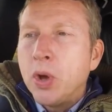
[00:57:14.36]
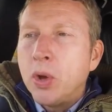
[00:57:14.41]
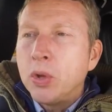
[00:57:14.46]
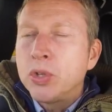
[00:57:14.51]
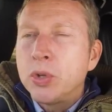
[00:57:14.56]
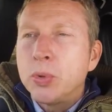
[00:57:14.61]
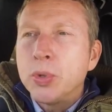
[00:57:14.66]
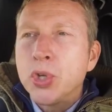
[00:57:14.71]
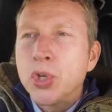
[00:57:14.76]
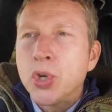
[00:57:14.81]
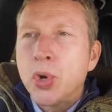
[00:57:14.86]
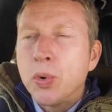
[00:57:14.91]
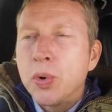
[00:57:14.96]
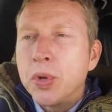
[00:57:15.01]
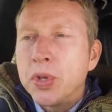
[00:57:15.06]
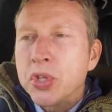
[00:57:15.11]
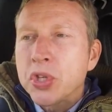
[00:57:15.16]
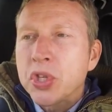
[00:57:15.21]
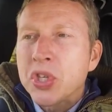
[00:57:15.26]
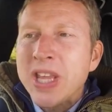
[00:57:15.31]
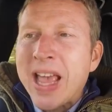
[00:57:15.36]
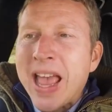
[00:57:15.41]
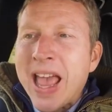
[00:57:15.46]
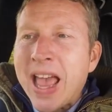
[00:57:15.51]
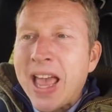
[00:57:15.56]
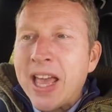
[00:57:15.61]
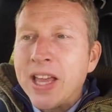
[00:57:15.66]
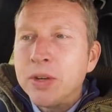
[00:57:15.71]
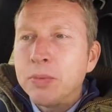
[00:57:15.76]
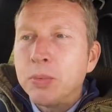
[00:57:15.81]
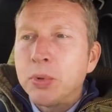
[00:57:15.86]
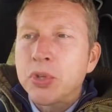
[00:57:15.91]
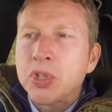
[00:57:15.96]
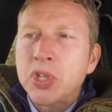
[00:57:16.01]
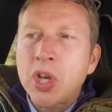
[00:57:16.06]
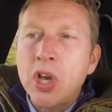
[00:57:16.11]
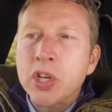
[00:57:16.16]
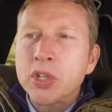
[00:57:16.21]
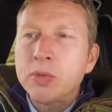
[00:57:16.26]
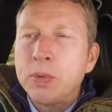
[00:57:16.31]
onto insurance, and we'll
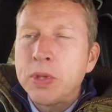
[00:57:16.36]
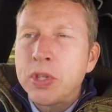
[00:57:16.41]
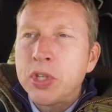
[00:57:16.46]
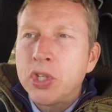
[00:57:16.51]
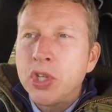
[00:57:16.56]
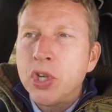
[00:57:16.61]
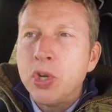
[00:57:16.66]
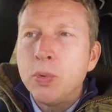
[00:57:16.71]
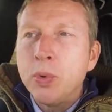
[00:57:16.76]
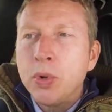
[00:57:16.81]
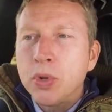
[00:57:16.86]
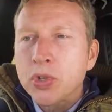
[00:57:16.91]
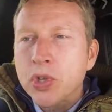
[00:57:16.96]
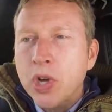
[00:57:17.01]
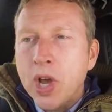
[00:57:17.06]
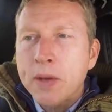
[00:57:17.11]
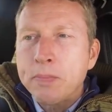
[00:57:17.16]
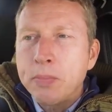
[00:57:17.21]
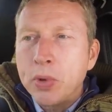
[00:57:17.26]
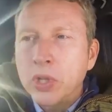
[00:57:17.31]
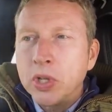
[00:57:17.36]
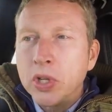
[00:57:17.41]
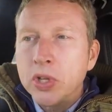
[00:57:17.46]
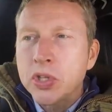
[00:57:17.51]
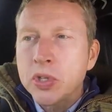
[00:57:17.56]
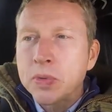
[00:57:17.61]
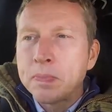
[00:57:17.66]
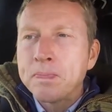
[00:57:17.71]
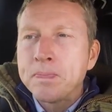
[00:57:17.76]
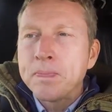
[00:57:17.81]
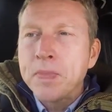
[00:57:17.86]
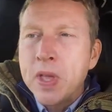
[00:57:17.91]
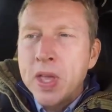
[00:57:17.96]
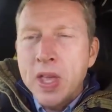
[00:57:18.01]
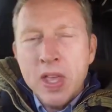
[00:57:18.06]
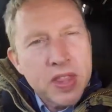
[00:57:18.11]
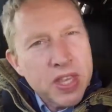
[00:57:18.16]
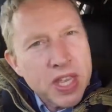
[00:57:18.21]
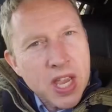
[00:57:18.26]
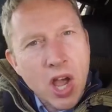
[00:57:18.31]
start with the two-wheel drive models.
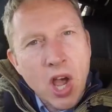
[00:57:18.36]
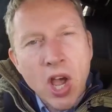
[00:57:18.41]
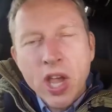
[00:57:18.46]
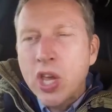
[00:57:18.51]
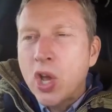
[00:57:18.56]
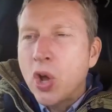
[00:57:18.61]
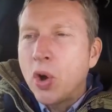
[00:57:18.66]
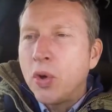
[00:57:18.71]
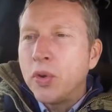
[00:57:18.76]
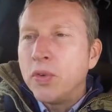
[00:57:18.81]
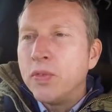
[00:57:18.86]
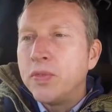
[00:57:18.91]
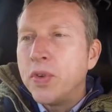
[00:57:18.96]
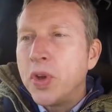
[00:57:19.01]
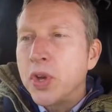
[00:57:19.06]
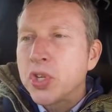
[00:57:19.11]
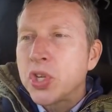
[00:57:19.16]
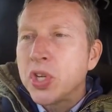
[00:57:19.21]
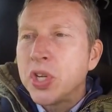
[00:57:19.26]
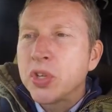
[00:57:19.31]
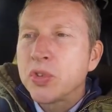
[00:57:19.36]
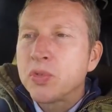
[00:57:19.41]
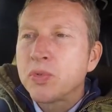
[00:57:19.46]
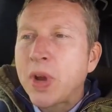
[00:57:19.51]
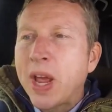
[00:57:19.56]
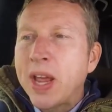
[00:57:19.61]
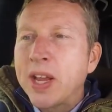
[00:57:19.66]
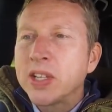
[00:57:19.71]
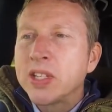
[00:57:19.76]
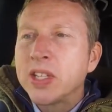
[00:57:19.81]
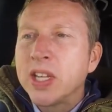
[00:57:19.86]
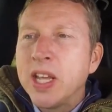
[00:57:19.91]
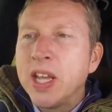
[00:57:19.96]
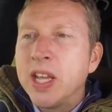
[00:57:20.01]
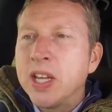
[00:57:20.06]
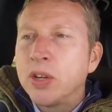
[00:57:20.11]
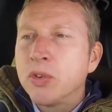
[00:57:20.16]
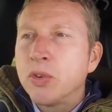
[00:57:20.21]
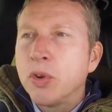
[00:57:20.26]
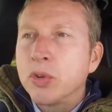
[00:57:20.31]
The Icon version is ranked
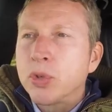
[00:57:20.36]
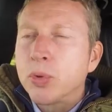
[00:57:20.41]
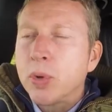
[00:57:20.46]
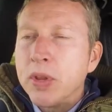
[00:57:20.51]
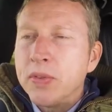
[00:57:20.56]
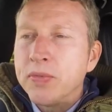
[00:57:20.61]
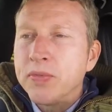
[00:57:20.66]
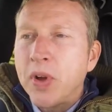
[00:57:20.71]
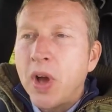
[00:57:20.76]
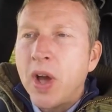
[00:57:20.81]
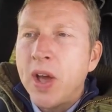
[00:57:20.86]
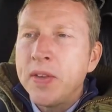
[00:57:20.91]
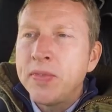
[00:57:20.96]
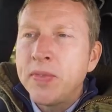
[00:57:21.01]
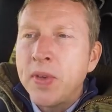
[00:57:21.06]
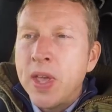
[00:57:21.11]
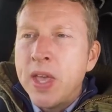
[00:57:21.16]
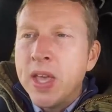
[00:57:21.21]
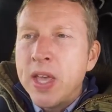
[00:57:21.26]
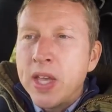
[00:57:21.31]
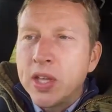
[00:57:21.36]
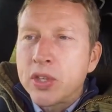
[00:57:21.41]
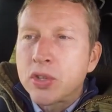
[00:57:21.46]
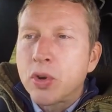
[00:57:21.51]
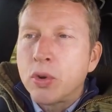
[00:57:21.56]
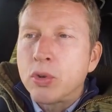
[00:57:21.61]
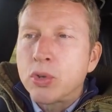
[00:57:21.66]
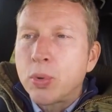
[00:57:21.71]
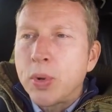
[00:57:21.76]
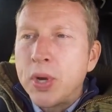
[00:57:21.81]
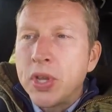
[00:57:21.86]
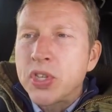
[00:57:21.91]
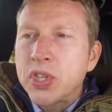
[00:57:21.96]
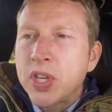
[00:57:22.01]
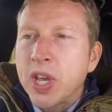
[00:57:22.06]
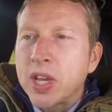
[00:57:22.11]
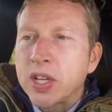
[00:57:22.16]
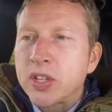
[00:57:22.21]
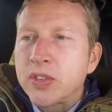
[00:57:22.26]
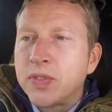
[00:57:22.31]
in Group 25, it's Group
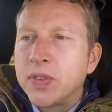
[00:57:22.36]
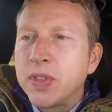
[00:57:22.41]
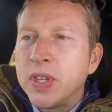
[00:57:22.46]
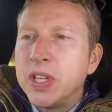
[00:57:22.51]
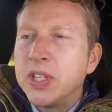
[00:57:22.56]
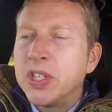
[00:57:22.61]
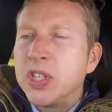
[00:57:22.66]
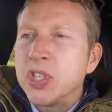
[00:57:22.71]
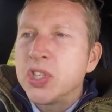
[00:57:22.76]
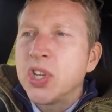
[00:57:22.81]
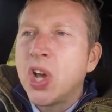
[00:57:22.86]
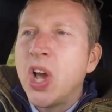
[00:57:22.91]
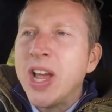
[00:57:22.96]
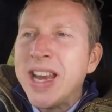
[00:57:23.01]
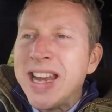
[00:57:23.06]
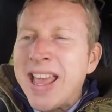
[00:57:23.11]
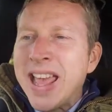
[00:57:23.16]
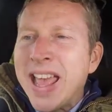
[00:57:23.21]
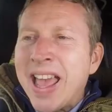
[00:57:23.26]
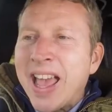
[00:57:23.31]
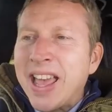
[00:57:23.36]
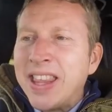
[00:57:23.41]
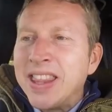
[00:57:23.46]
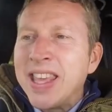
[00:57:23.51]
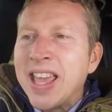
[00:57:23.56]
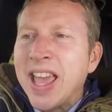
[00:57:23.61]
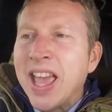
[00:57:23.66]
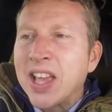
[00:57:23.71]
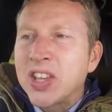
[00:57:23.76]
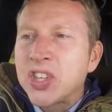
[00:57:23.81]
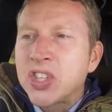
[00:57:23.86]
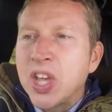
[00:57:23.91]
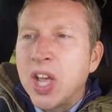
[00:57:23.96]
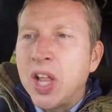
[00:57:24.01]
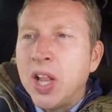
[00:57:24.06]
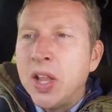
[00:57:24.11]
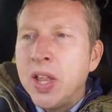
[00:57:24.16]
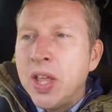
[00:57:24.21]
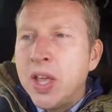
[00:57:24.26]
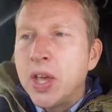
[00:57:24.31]
26 for the Design and the
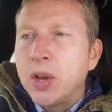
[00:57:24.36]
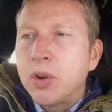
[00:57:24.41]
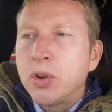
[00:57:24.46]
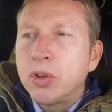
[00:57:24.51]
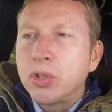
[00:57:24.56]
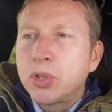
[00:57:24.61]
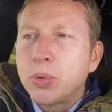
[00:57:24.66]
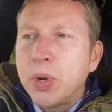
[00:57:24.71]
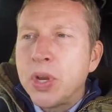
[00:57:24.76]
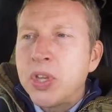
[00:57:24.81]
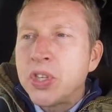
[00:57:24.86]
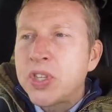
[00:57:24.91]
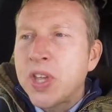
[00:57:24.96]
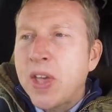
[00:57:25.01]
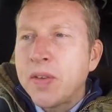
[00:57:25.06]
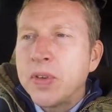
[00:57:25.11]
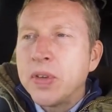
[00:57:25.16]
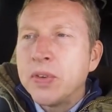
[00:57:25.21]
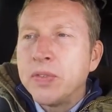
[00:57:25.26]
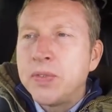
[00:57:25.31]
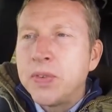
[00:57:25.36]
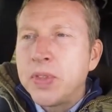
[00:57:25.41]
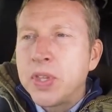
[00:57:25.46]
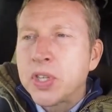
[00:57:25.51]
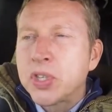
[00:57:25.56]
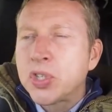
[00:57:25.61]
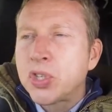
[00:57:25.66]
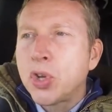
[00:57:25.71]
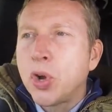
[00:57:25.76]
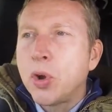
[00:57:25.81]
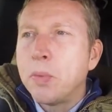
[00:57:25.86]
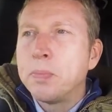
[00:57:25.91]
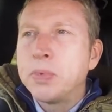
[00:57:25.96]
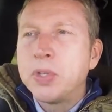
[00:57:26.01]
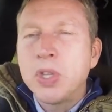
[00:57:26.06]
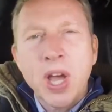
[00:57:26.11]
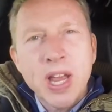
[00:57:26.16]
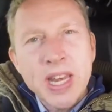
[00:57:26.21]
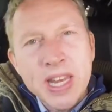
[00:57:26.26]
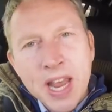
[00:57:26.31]
Excel, and Group 27 for this top
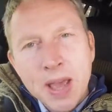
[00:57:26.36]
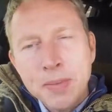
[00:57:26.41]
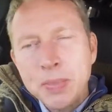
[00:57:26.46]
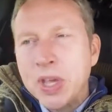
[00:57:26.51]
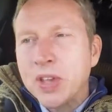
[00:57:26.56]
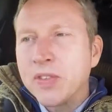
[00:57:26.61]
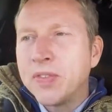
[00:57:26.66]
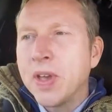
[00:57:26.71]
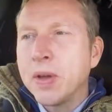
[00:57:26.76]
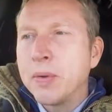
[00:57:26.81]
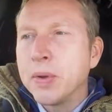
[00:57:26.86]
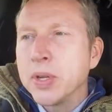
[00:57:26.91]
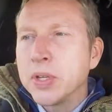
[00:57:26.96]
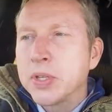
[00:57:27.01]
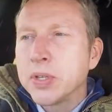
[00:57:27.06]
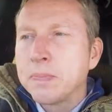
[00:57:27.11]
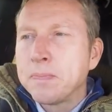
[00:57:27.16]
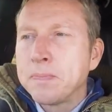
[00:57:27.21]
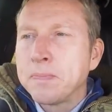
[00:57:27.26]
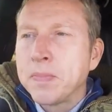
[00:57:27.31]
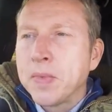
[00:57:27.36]
dynamic variant.